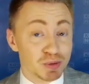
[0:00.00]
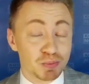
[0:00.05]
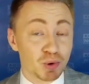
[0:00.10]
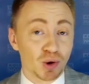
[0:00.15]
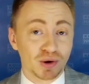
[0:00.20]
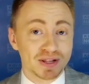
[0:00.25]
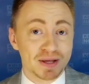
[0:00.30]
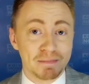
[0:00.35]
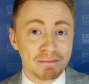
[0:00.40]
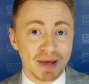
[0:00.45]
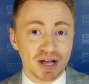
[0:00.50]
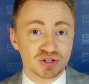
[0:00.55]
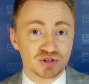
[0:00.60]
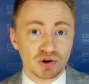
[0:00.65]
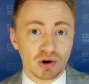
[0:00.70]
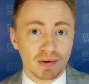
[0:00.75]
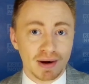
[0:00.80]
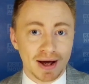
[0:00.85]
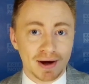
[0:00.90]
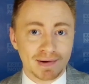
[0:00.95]
the Portland
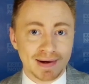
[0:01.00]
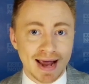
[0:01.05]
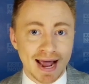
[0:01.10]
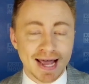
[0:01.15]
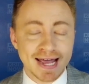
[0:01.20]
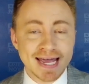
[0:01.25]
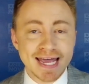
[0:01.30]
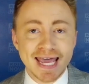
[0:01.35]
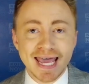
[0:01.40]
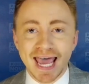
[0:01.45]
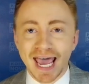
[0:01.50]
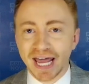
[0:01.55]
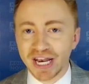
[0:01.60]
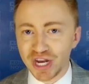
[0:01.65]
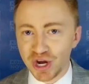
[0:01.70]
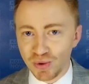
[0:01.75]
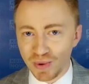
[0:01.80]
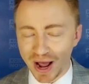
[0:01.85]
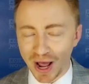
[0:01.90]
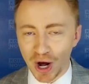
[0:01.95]
metro area, and
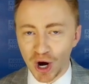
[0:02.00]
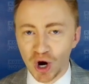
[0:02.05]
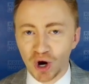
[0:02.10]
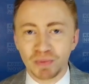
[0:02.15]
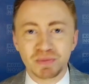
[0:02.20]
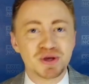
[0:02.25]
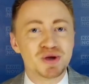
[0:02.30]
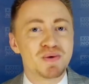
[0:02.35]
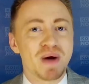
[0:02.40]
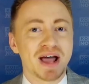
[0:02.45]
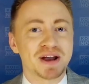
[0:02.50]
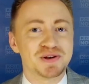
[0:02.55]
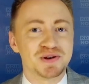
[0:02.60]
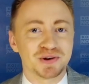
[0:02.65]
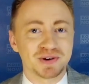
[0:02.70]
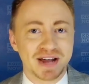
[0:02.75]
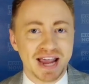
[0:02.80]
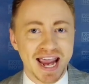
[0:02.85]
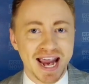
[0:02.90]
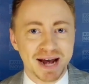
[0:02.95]
you at home, you had
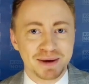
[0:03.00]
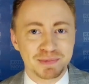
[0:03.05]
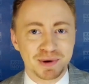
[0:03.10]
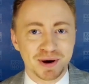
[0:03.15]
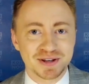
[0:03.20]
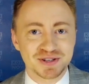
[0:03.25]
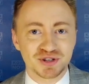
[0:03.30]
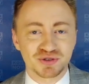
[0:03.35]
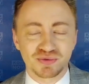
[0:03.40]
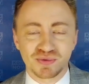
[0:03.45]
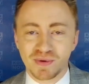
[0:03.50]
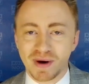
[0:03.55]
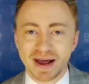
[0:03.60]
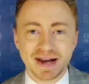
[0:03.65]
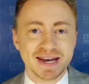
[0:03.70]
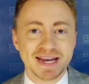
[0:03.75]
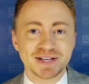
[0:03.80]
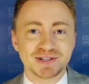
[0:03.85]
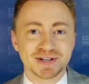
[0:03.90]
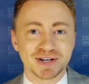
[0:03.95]
your cameras
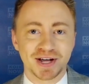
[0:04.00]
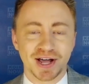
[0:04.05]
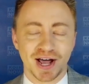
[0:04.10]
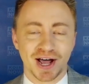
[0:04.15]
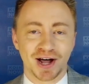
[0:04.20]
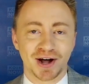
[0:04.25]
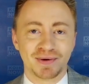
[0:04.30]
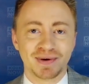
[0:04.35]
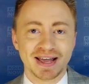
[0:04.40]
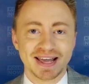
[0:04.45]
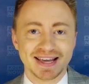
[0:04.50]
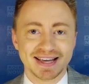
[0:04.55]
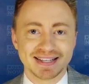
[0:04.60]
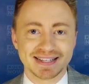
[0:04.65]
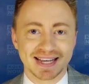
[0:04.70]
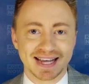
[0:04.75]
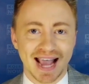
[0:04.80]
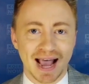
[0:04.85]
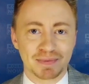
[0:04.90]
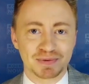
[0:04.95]
ready to go
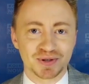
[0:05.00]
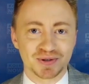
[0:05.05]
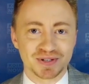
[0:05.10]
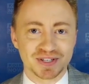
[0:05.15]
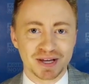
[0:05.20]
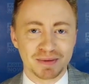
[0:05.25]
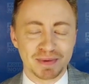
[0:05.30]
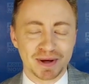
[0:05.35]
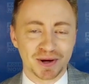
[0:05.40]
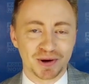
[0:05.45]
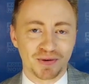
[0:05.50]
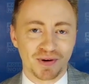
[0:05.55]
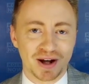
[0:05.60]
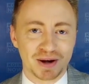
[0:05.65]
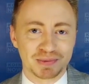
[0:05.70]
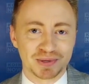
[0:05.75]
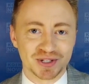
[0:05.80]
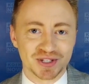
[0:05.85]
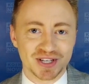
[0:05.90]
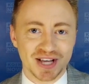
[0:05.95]
to capture some
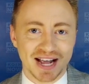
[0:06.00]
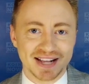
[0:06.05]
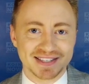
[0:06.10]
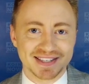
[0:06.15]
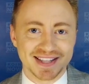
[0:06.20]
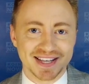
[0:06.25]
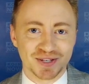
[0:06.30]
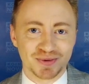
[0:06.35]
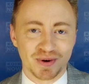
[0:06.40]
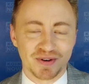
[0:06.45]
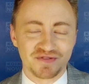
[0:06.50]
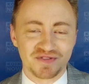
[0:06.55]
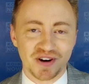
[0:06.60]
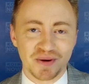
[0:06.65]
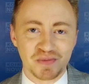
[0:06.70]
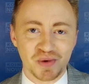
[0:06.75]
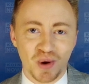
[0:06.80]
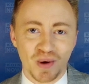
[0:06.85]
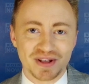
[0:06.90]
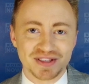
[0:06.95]
incredible sights. This one
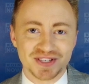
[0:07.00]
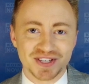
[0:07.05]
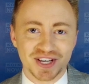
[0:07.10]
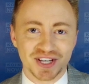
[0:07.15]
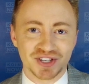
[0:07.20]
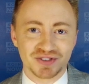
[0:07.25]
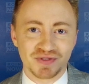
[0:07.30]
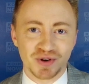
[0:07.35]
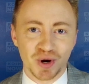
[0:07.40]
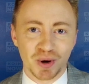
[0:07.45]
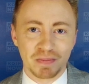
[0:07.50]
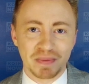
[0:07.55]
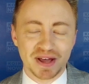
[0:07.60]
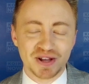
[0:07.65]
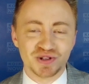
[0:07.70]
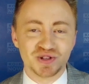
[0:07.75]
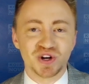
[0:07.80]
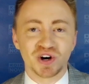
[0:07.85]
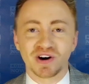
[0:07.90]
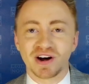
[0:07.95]
from KOIN6 viewer
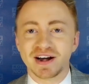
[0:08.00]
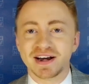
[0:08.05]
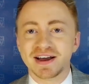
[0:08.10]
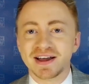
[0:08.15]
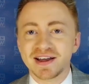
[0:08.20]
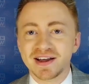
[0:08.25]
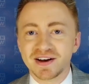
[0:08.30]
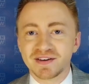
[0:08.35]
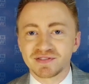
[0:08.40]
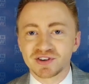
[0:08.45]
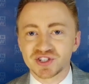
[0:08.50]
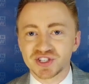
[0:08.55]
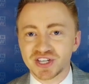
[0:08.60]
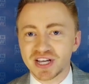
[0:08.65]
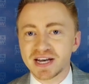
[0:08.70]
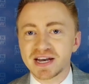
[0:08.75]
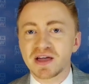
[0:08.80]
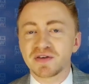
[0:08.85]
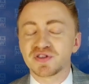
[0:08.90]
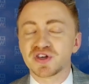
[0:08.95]
Ben Duran for
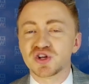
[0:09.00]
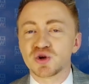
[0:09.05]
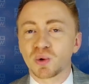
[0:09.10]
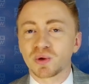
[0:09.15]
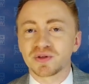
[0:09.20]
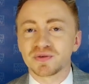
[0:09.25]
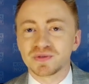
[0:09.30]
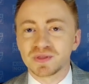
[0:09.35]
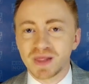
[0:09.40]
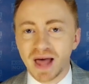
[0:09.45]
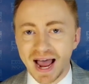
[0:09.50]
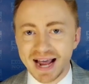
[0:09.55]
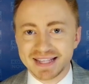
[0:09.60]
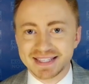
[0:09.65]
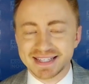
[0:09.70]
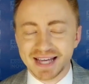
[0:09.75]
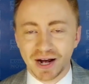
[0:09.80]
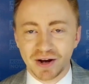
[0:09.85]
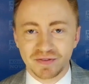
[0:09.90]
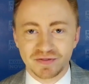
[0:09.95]
sending in the northern
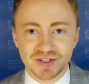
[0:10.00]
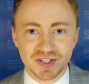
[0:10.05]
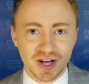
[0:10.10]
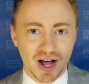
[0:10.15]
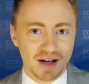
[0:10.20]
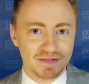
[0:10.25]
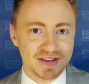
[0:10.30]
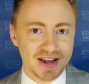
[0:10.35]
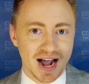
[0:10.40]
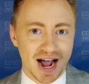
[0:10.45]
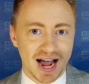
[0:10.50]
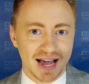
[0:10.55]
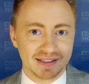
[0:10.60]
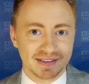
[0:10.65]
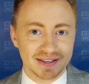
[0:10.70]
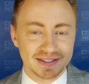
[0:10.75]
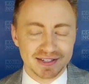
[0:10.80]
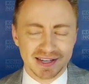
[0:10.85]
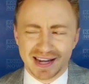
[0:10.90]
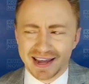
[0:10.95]
lights out of Sauvie
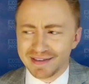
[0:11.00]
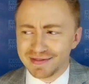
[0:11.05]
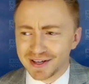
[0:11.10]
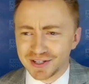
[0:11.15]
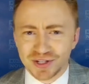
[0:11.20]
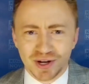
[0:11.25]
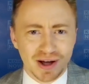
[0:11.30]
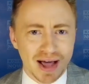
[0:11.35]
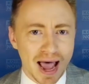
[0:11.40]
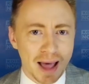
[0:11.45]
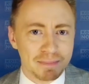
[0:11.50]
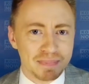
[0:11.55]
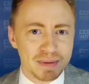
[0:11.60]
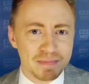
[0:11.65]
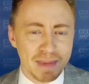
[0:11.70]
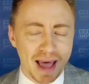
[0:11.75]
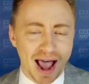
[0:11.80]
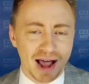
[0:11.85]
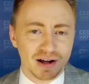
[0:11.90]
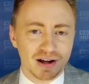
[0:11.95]
Island. Again, this all
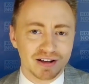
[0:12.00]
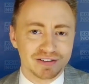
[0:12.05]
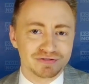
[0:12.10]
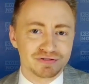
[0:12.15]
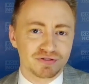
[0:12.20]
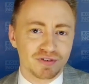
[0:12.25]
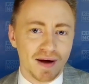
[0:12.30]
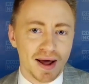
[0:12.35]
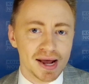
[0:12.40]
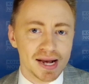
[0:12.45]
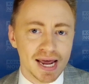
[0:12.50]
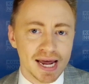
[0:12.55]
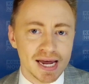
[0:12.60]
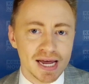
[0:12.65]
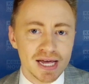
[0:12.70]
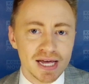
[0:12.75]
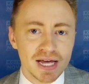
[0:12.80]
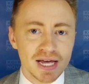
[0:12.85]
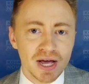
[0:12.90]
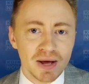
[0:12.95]
happened back on Friday
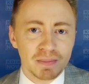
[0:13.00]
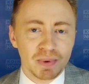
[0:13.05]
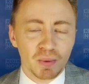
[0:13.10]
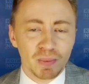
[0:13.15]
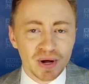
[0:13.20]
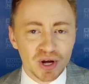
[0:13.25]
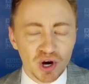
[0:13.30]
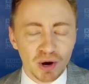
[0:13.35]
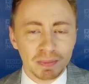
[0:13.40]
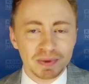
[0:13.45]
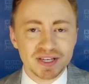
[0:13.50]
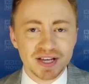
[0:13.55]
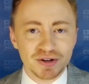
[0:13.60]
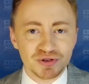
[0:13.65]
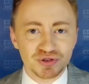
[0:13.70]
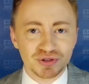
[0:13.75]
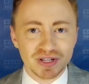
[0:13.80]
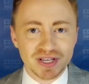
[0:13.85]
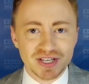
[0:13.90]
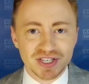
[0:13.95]
but we could
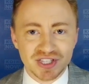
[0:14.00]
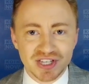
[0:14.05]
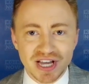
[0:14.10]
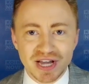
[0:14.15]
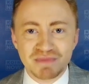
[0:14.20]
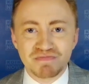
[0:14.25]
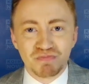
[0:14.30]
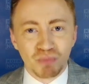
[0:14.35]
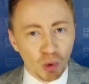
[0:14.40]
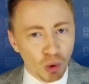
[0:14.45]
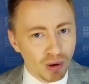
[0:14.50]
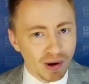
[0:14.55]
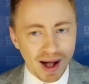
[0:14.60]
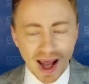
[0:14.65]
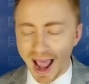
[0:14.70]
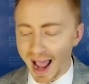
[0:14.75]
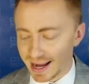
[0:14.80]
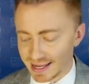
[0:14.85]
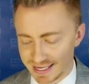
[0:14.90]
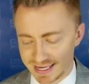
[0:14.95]
potentially see more
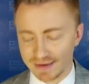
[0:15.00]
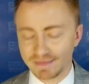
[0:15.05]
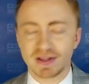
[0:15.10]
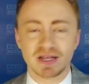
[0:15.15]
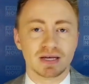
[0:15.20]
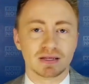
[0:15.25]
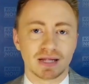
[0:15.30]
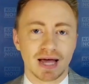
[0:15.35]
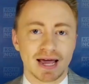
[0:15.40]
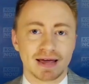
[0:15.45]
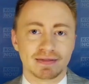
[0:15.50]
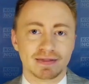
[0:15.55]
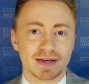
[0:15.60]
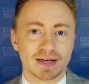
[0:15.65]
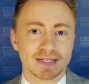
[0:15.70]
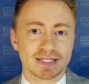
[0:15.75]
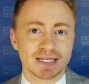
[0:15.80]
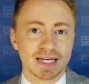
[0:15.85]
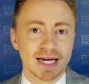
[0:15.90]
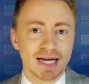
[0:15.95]
activity like
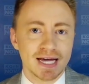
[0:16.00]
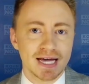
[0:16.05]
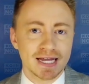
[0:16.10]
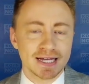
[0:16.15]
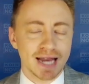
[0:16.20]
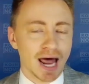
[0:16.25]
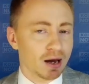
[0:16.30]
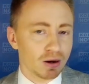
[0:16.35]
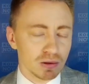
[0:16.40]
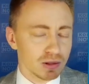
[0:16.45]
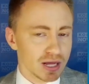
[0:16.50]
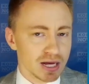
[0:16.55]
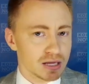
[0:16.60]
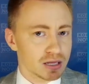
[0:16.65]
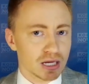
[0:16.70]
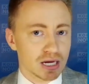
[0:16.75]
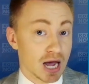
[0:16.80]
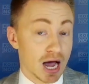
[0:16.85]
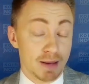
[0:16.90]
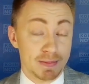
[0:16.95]
this not only
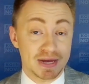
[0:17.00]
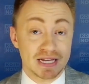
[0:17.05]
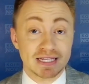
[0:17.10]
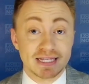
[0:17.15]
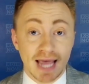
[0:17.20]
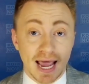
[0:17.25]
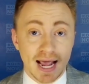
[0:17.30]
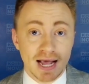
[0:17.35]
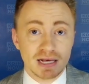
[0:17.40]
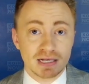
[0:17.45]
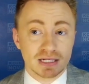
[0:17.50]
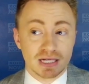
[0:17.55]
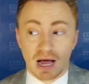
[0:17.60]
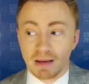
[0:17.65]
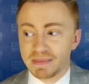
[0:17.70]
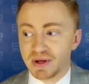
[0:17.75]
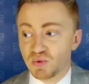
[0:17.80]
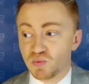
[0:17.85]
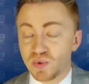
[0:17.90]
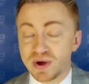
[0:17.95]
in the coming days,
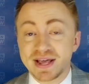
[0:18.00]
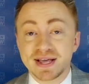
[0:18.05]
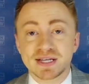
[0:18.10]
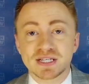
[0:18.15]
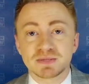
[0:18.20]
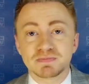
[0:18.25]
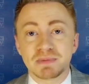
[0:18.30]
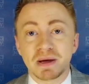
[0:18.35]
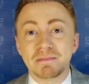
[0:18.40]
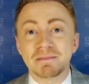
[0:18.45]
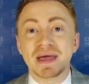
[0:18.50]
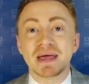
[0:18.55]
coming weeks, but